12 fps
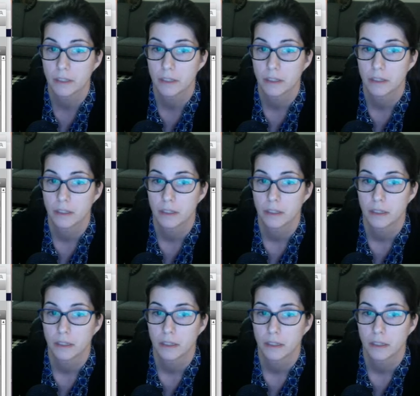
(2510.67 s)

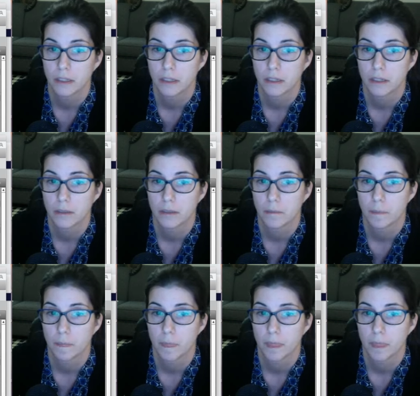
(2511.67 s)

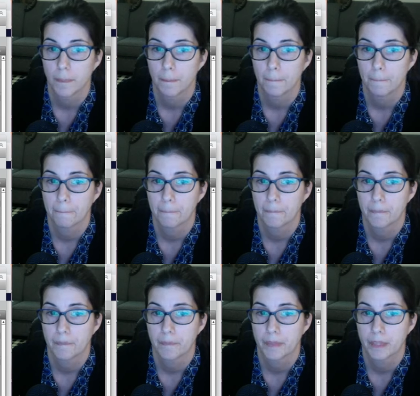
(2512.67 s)

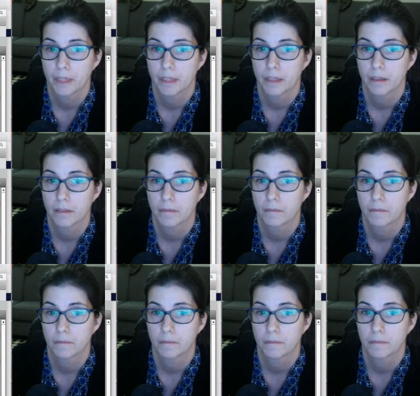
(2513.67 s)

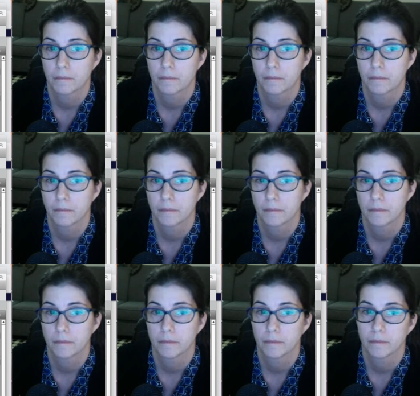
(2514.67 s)

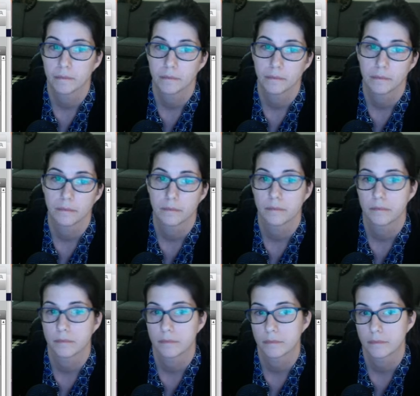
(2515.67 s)

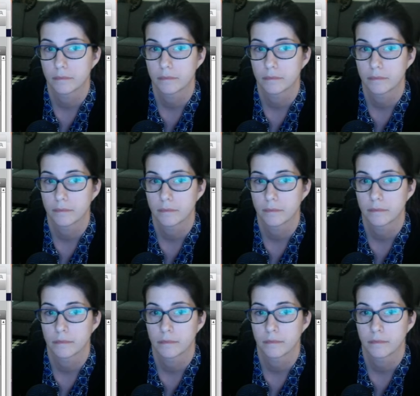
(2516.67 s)

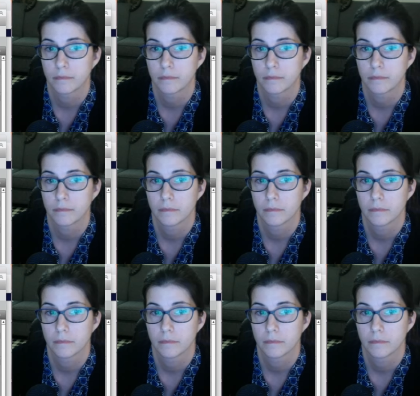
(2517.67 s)
[no speech]